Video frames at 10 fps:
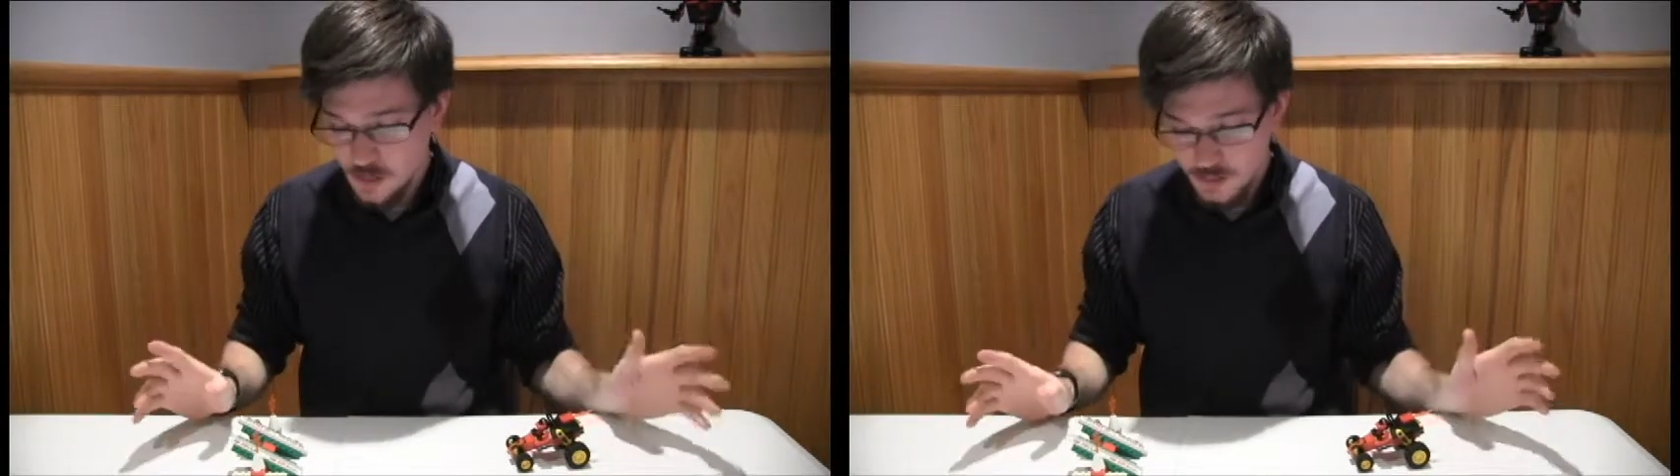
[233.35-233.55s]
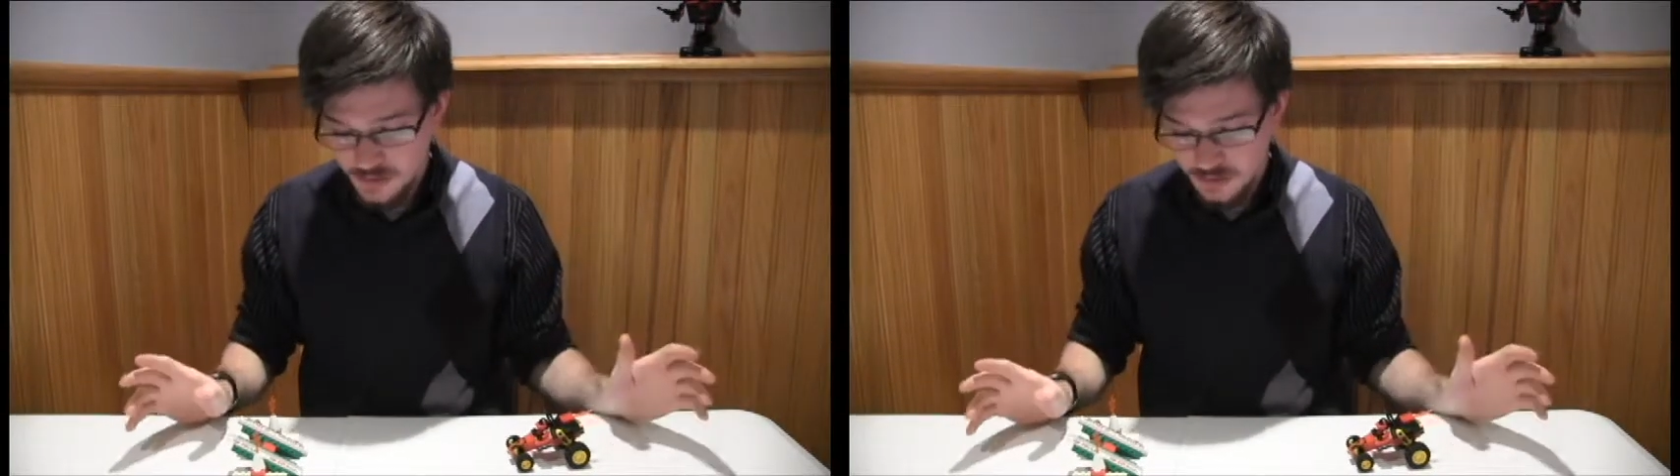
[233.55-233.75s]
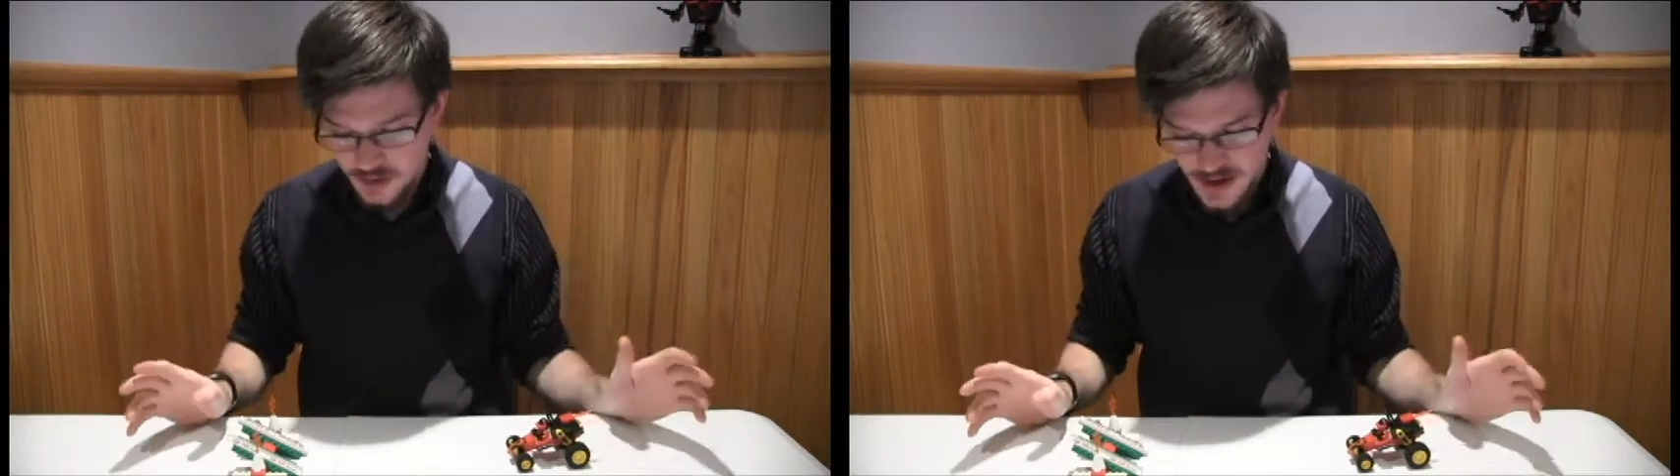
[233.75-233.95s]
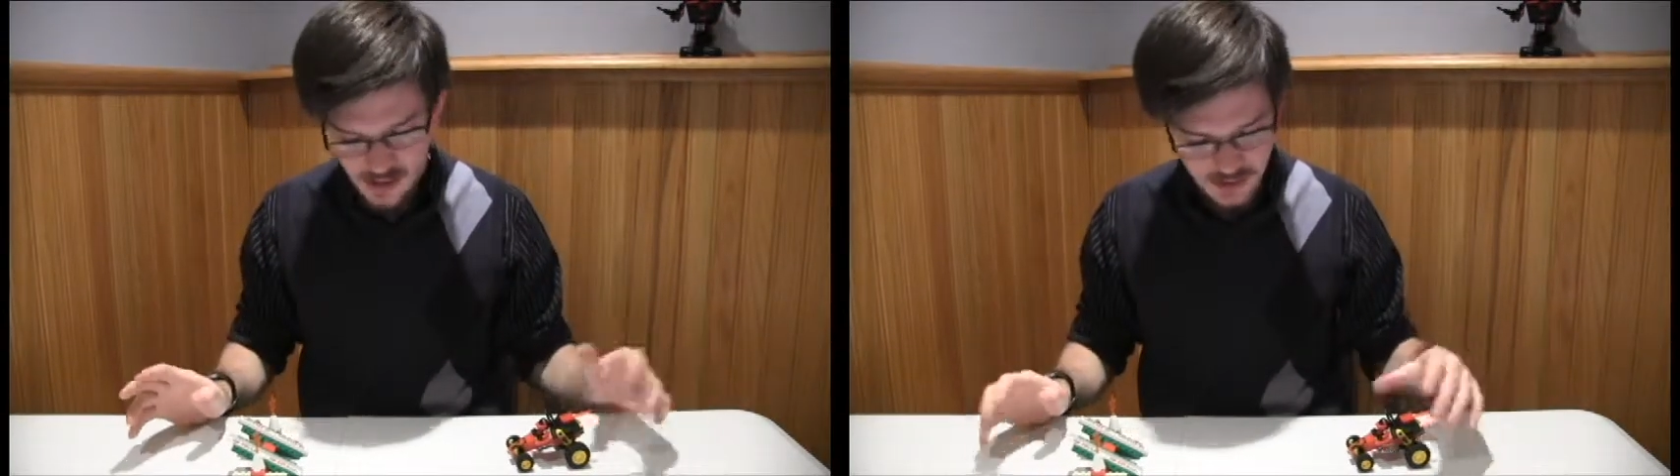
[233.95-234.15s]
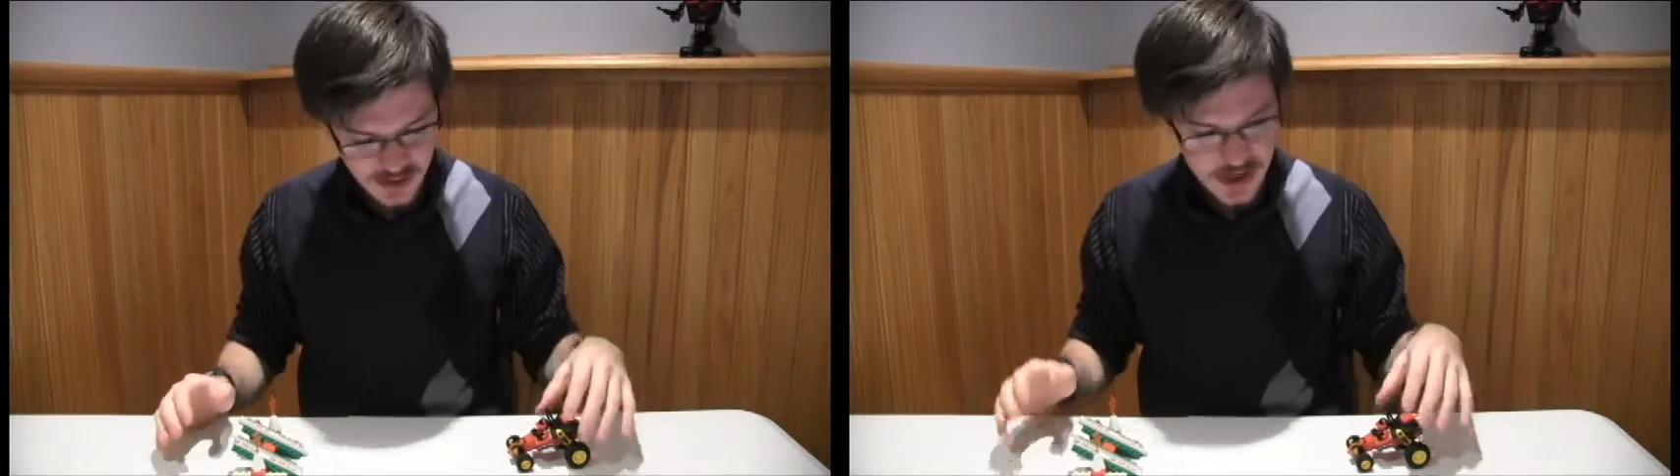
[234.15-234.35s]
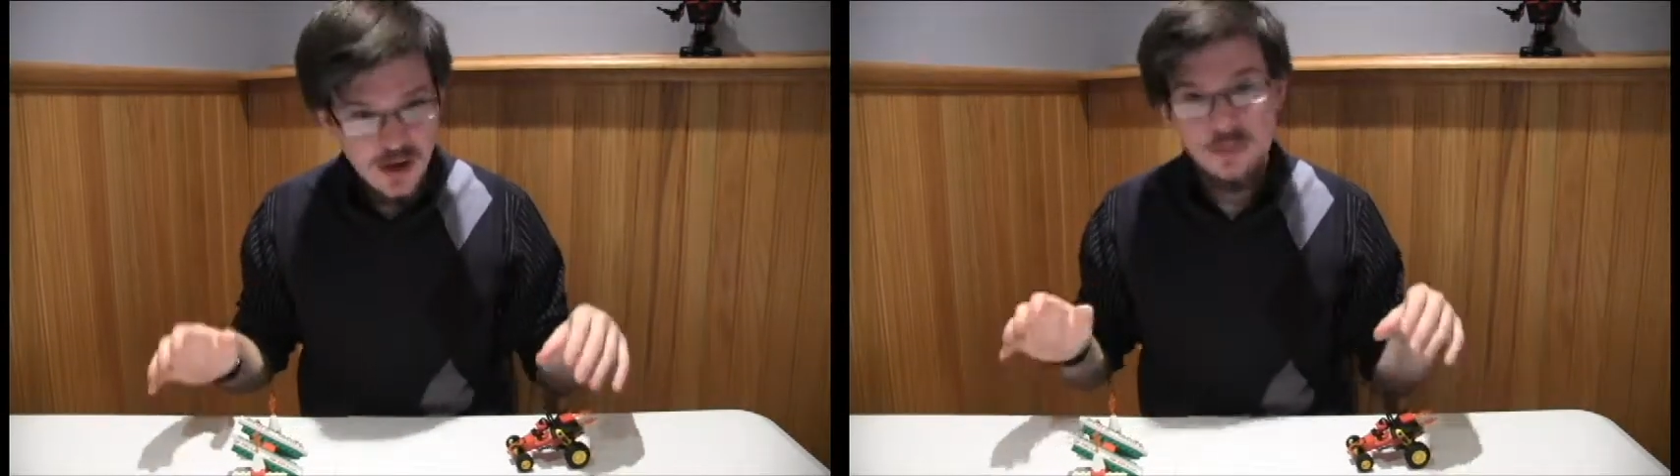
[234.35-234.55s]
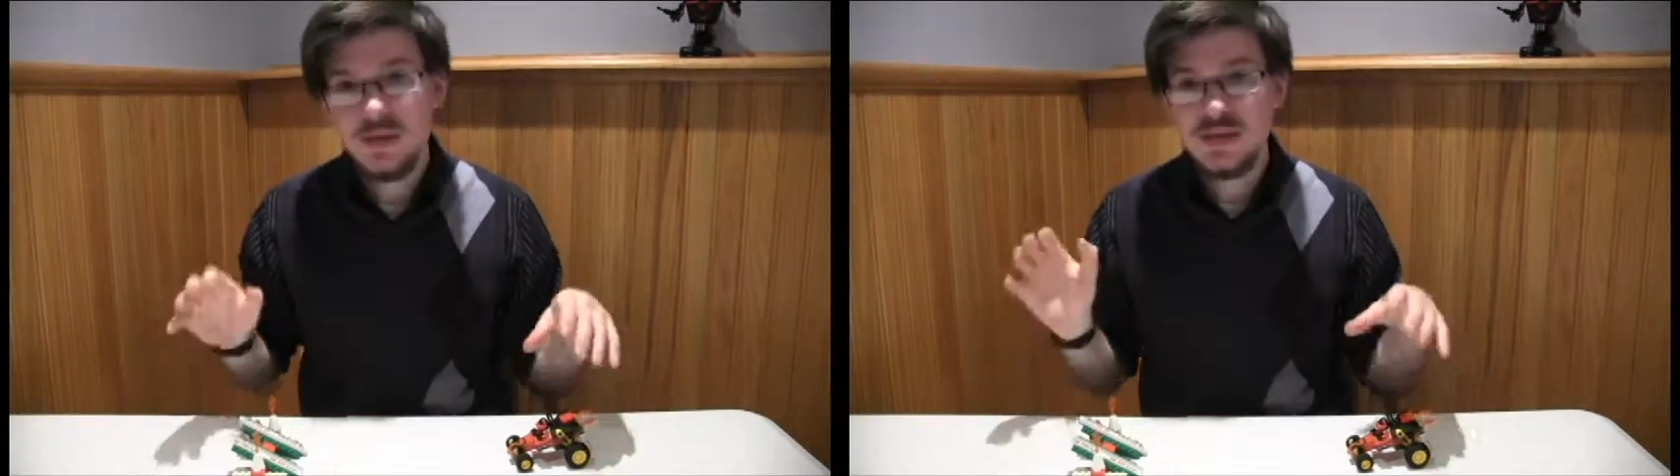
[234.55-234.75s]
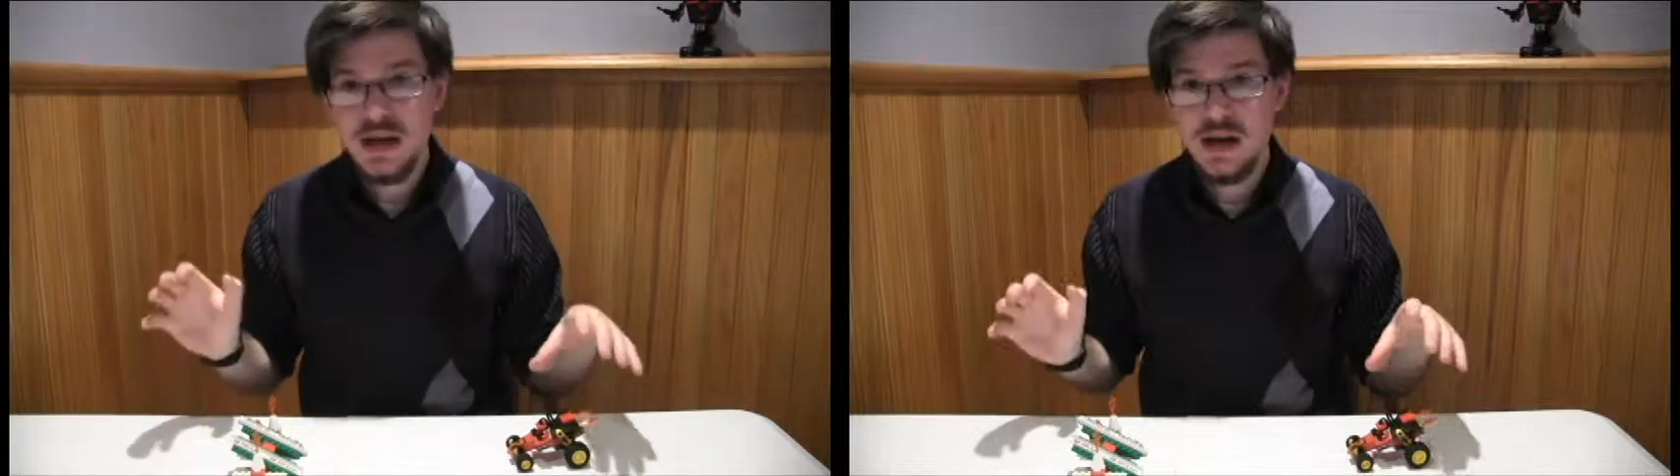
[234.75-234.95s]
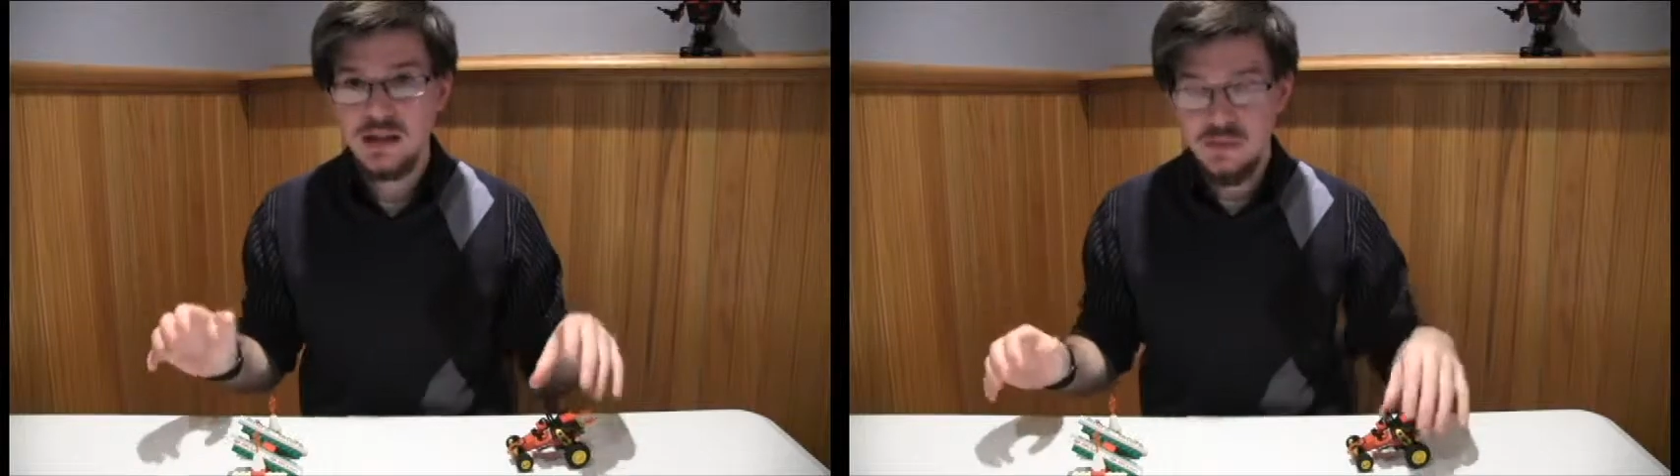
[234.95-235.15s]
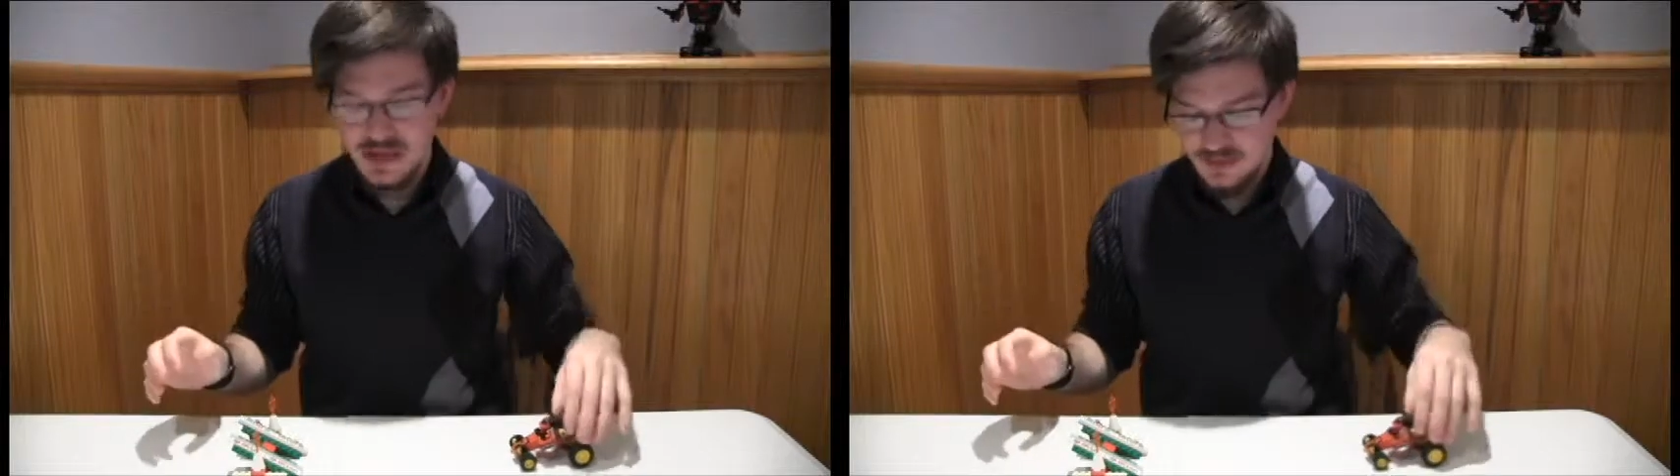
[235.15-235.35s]
over the ramp when it's not on
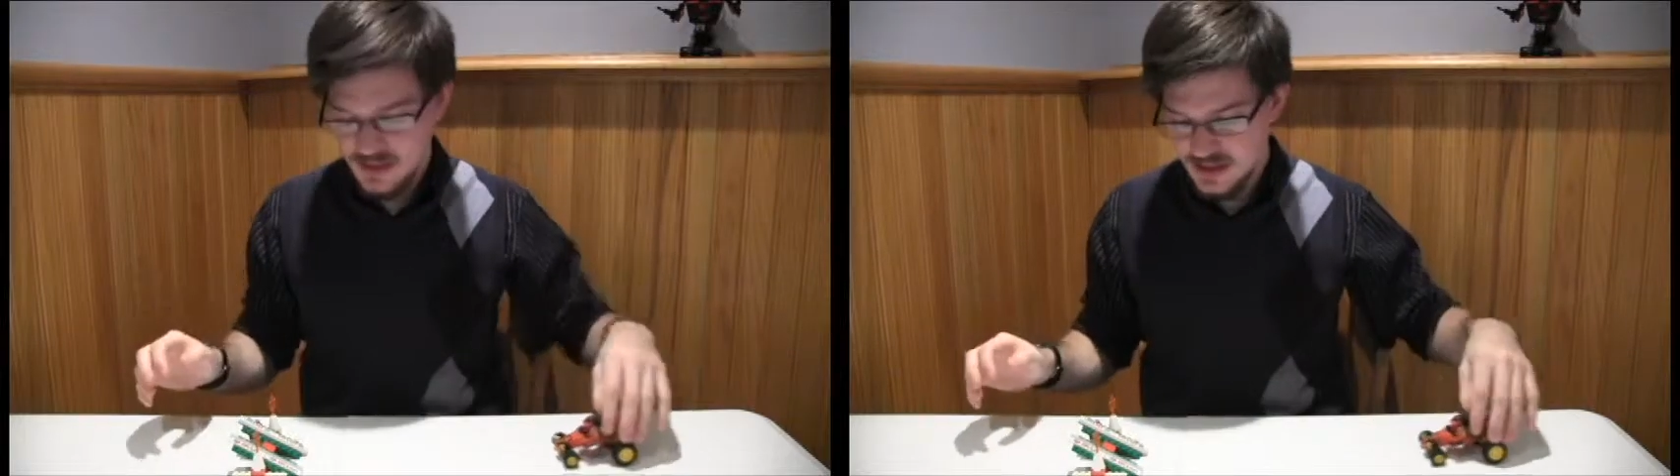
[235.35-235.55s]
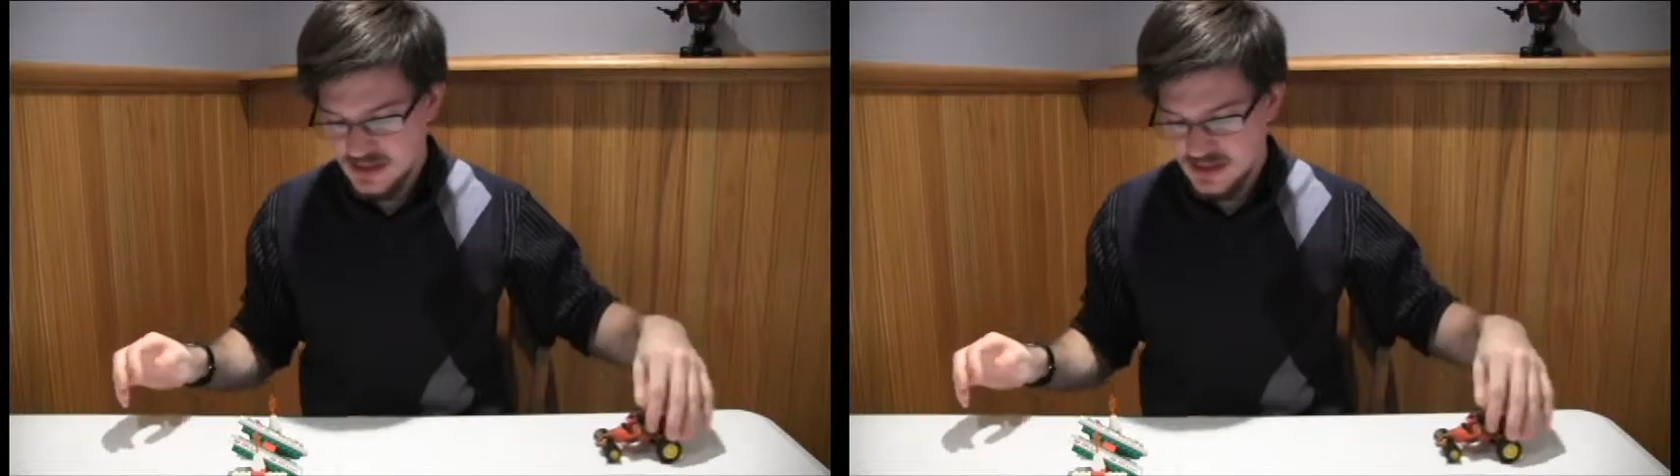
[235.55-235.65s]
the base plate.